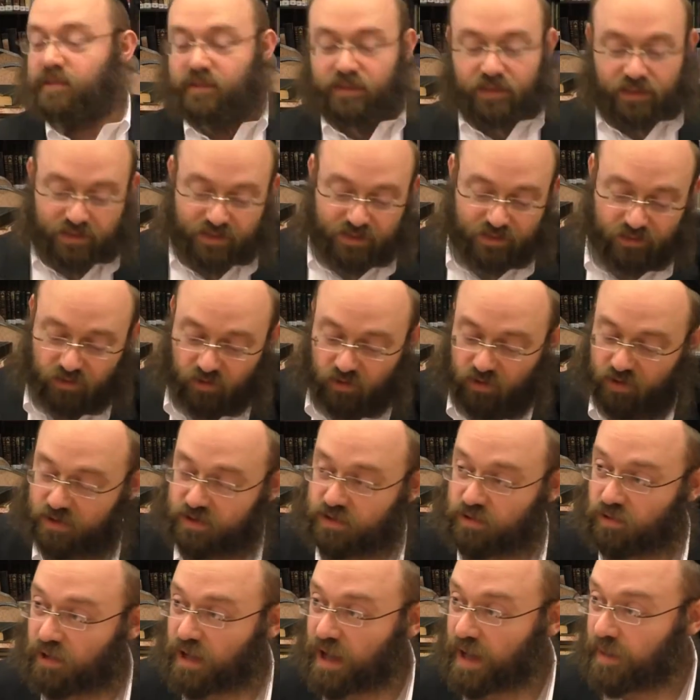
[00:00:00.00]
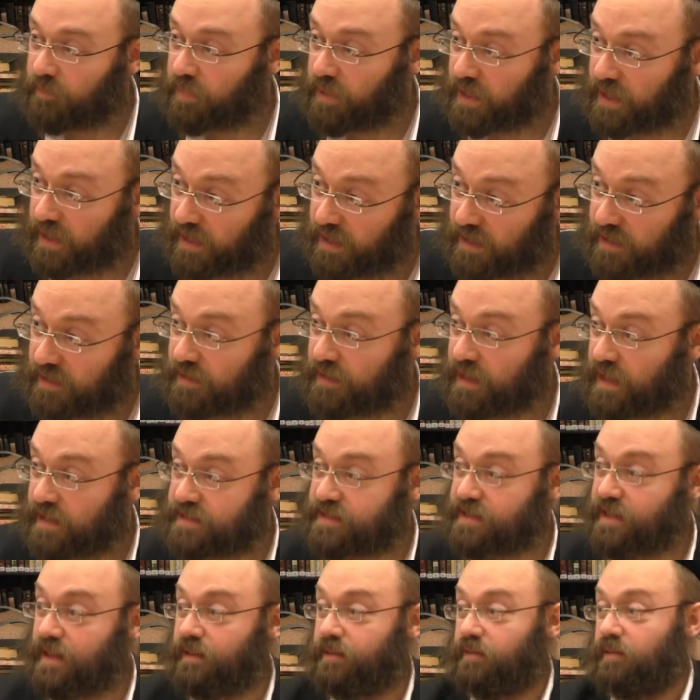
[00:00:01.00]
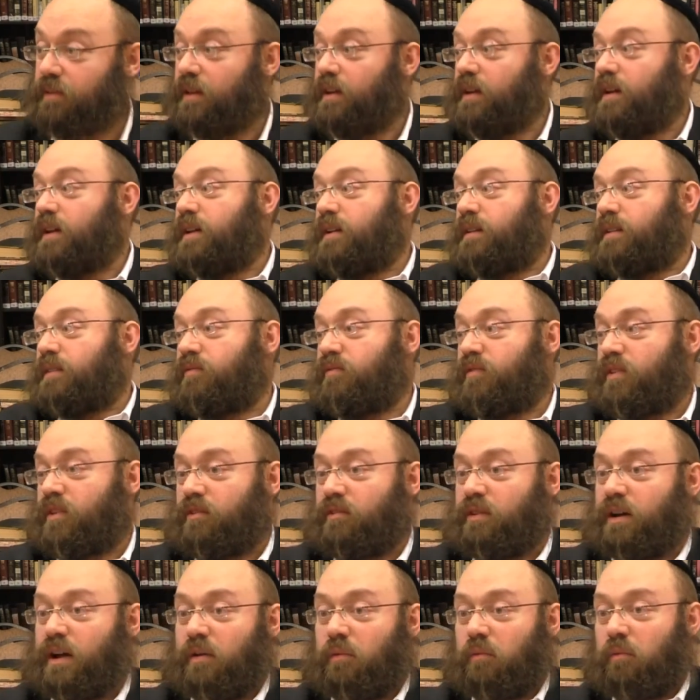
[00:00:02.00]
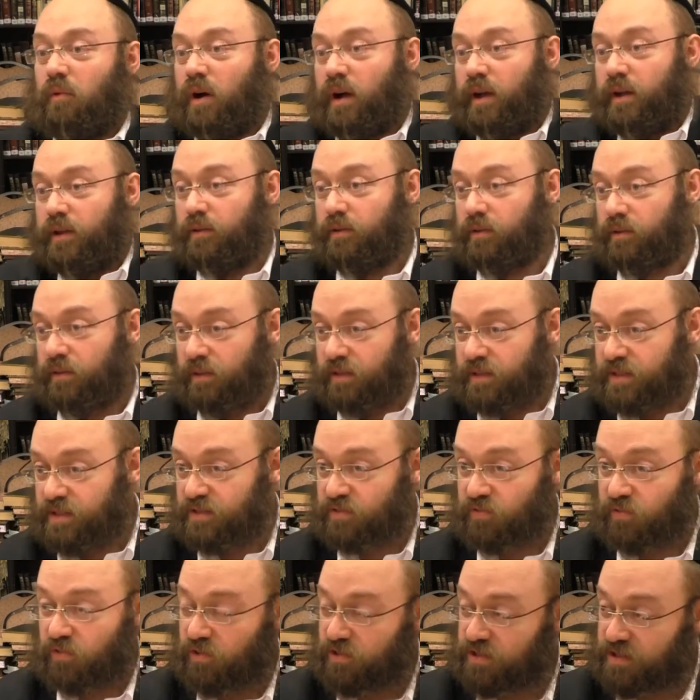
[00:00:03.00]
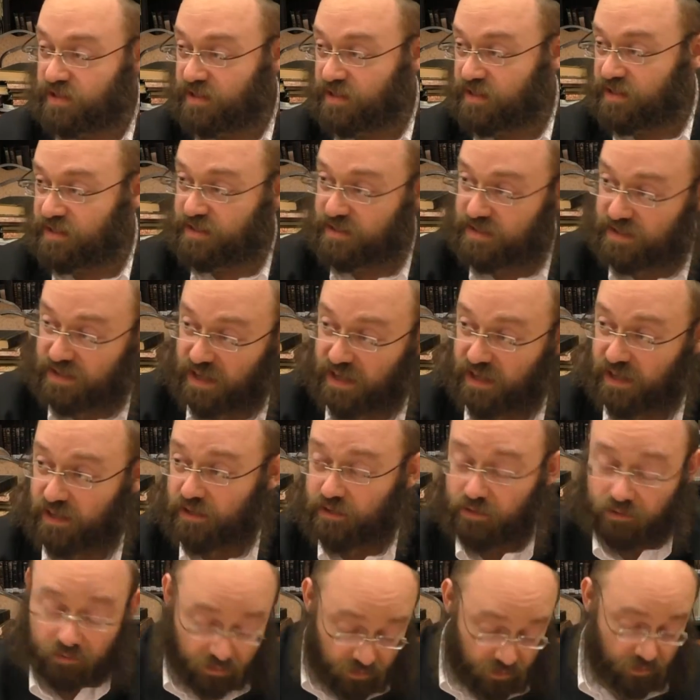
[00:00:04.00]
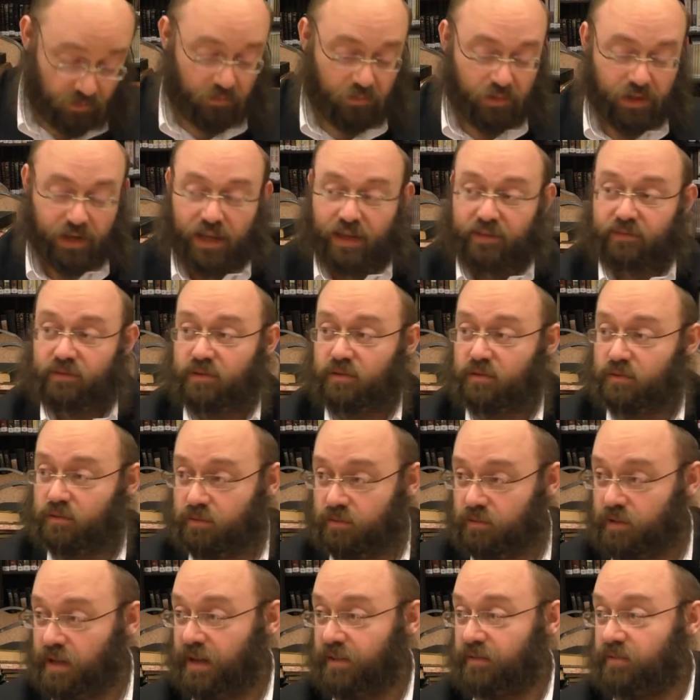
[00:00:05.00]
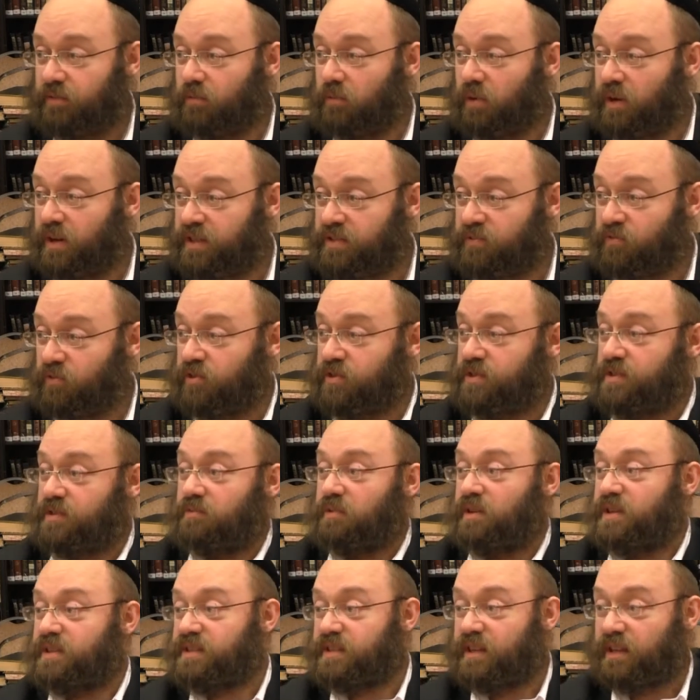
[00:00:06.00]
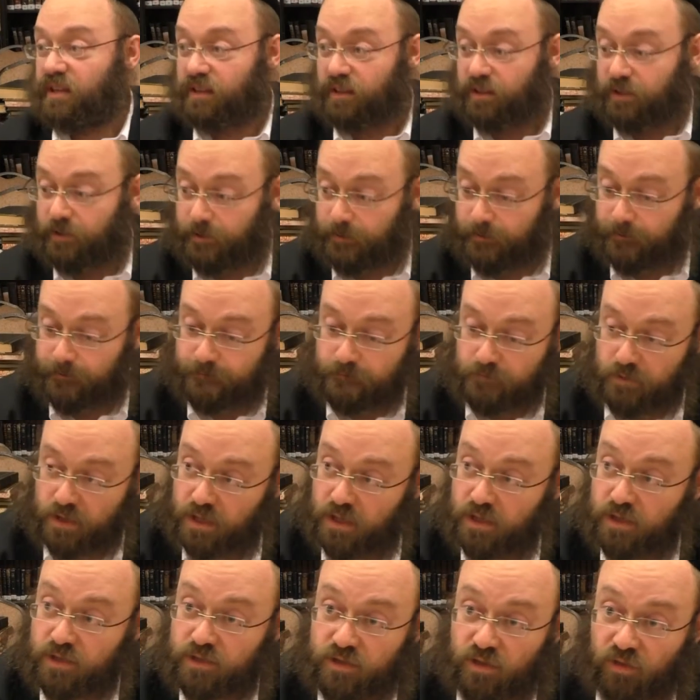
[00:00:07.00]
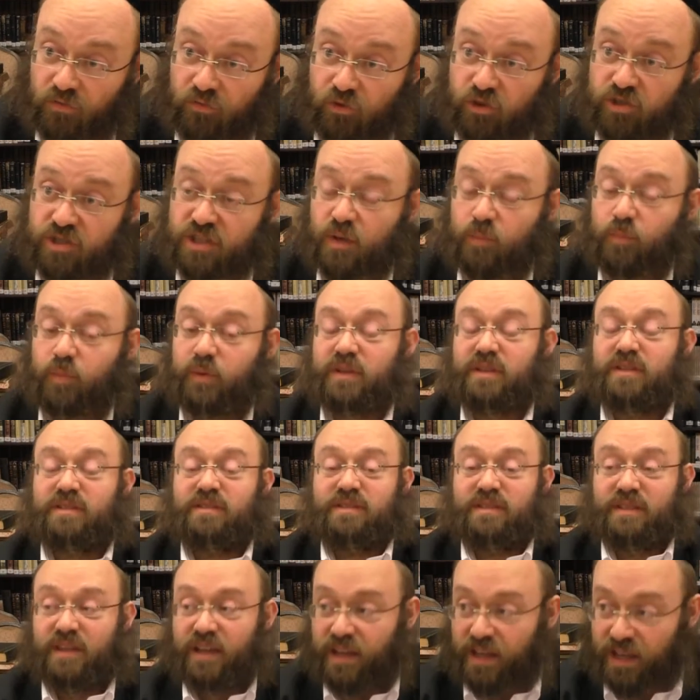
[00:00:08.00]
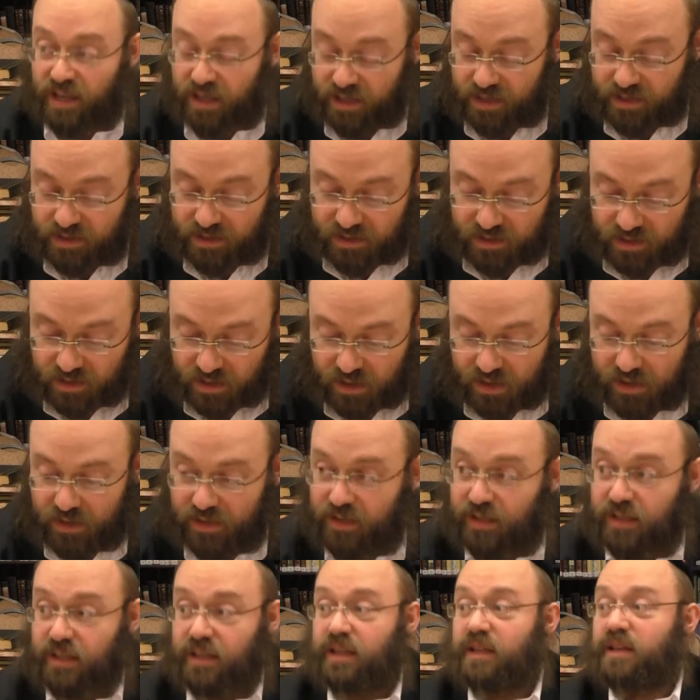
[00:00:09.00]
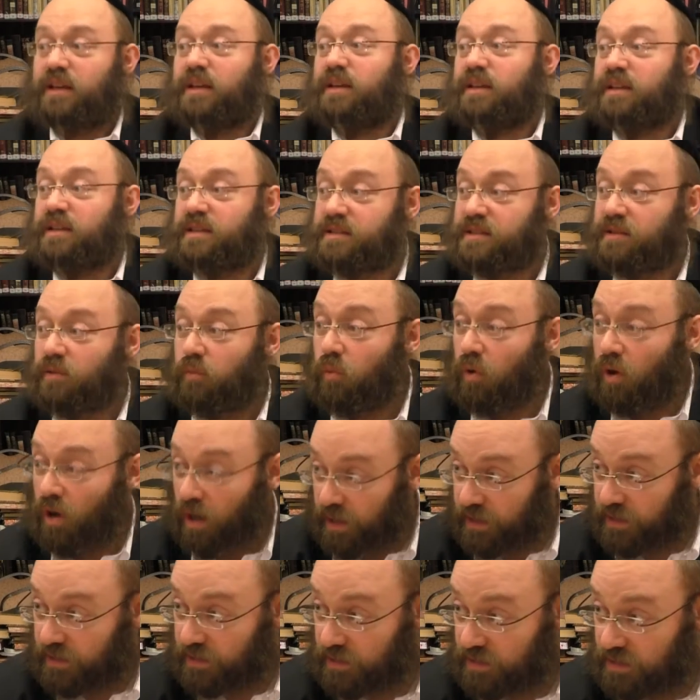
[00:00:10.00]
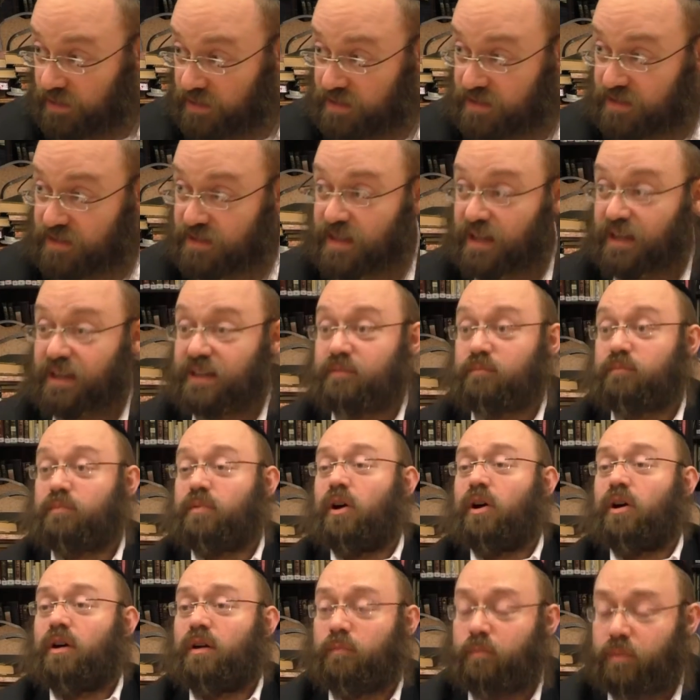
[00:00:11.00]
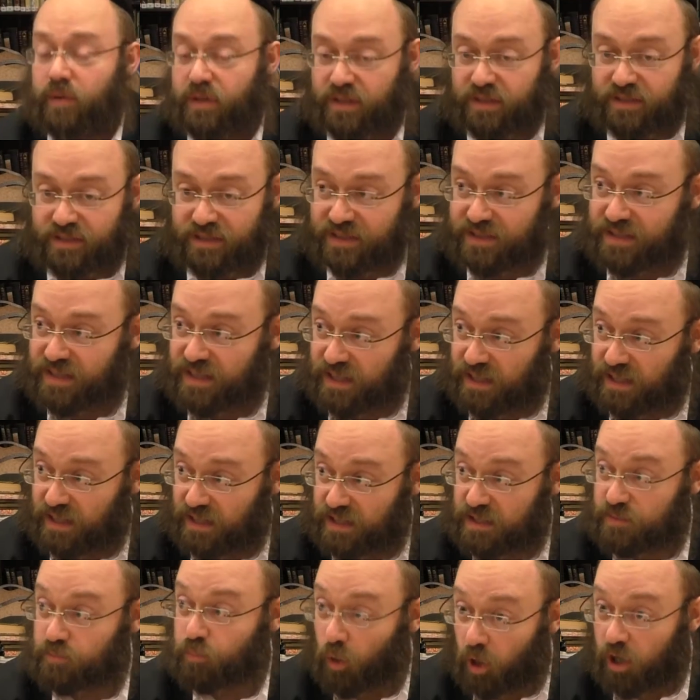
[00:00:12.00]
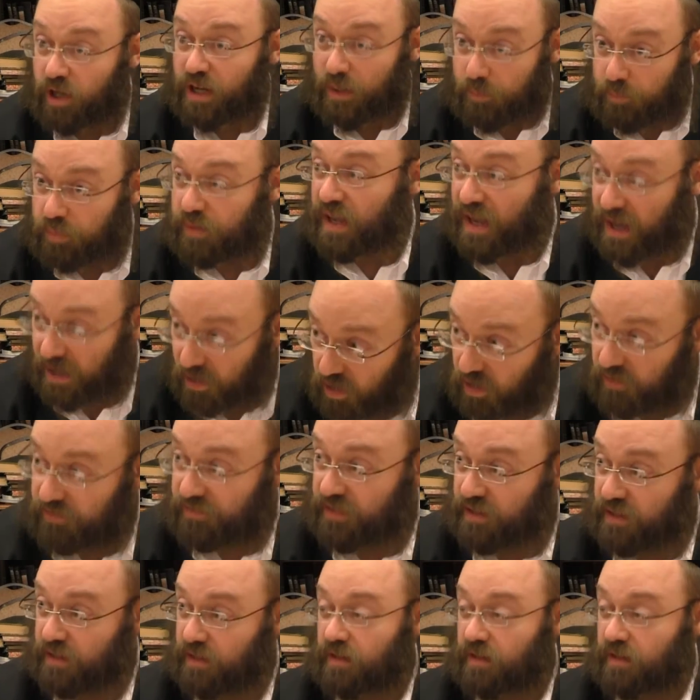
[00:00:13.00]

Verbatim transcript: This is so, you're so complicated, let's not figure out why this is first and this is second. Whatever, whatever, one is okay, first so and one is second. Opinion, so first opinion says the ikid is the wine. The second opinion says the ikid is boidi priyagofen.